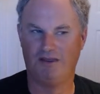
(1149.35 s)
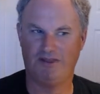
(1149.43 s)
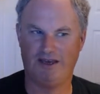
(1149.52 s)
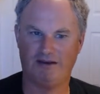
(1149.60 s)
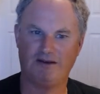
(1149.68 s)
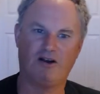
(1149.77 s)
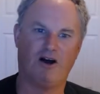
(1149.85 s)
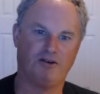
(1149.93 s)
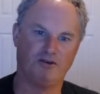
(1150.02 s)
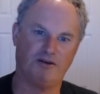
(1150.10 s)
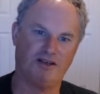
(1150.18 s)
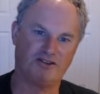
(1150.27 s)
that
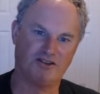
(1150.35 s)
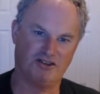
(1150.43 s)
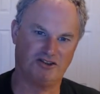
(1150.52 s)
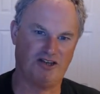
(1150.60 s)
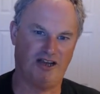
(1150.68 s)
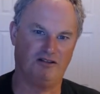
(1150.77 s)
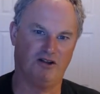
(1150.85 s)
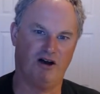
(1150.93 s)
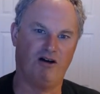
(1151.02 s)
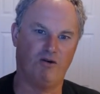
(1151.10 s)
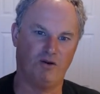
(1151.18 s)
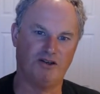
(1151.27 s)
contradicts a state
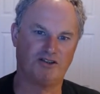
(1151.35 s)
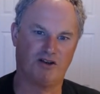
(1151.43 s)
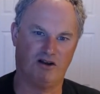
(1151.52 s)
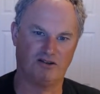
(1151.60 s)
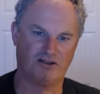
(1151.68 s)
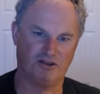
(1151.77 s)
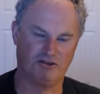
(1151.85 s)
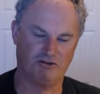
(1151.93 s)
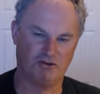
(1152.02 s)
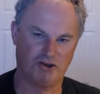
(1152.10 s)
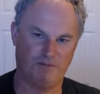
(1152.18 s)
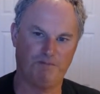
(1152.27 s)
law or its
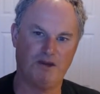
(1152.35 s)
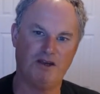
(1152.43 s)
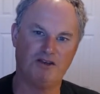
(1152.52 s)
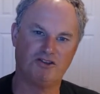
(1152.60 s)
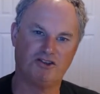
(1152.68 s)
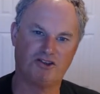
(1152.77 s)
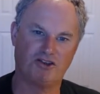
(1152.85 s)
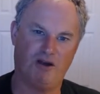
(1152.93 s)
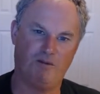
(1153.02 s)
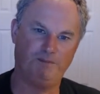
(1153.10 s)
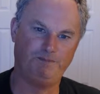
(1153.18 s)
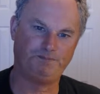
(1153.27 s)
constitution.
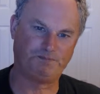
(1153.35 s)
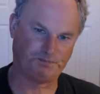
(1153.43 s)
So